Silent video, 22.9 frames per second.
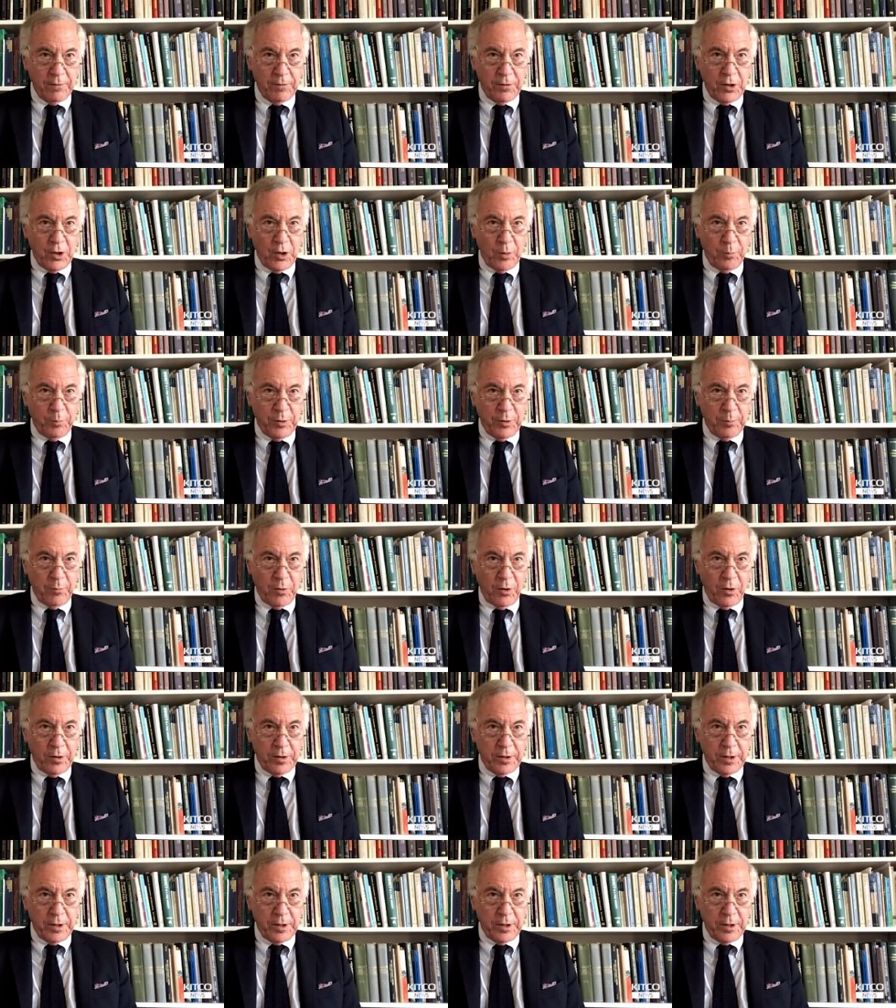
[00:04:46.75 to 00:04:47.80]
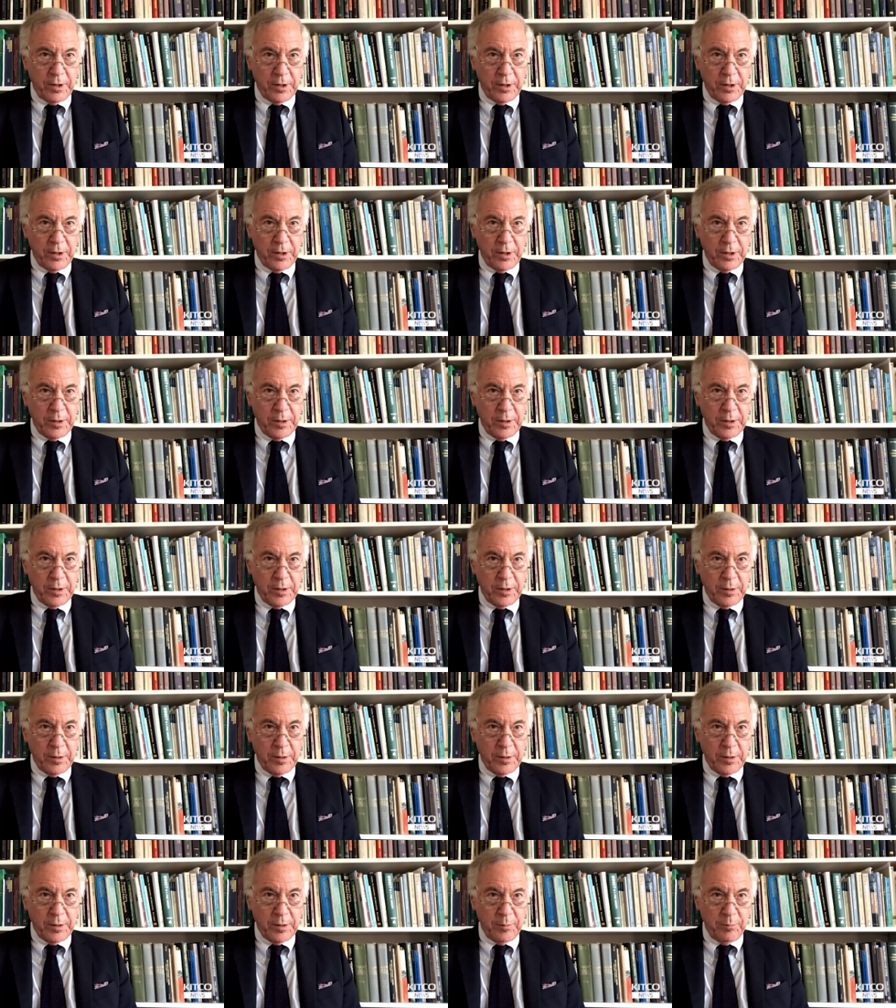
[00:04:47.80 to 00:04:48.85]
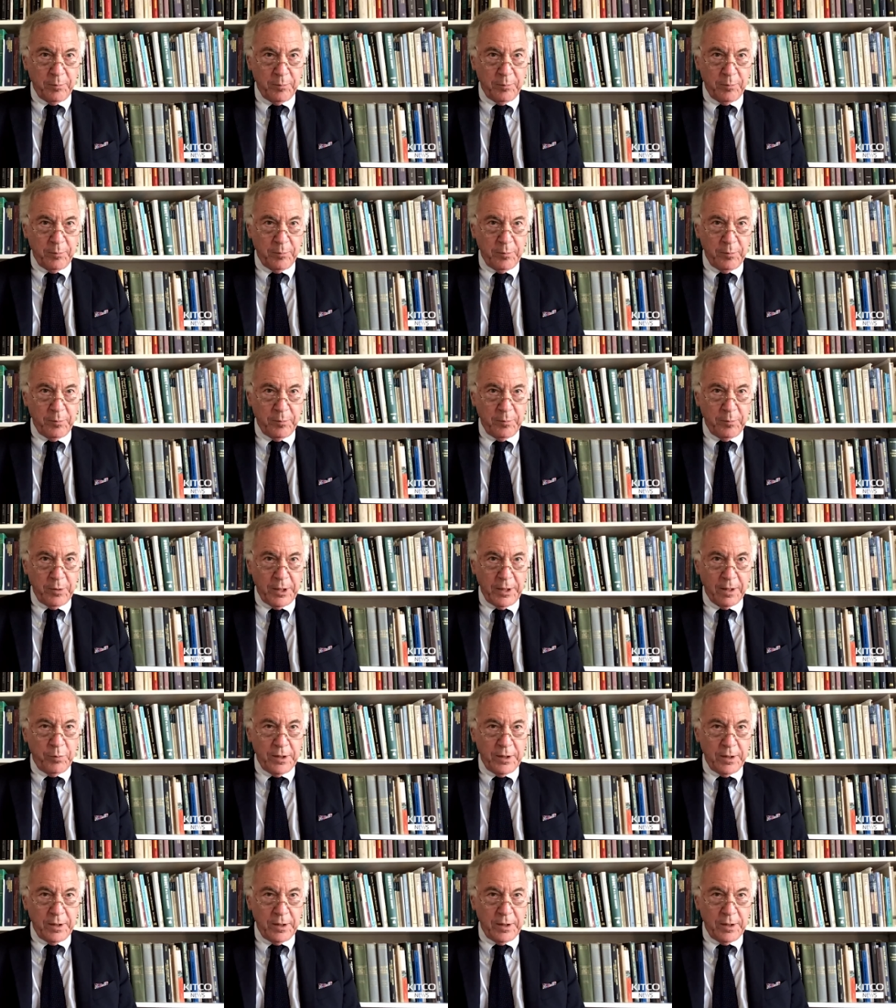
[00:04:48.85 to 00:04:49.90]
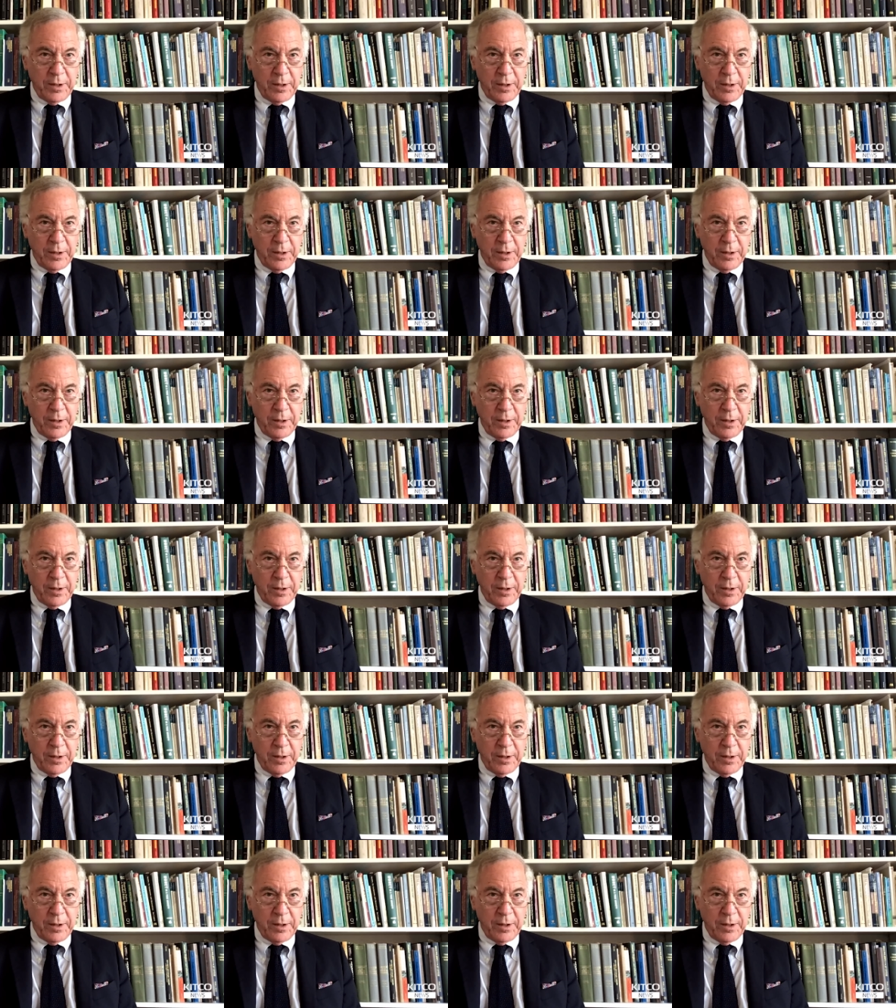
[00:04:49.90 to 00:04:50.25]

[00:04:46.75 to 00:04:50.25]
the Open Market Committee will be another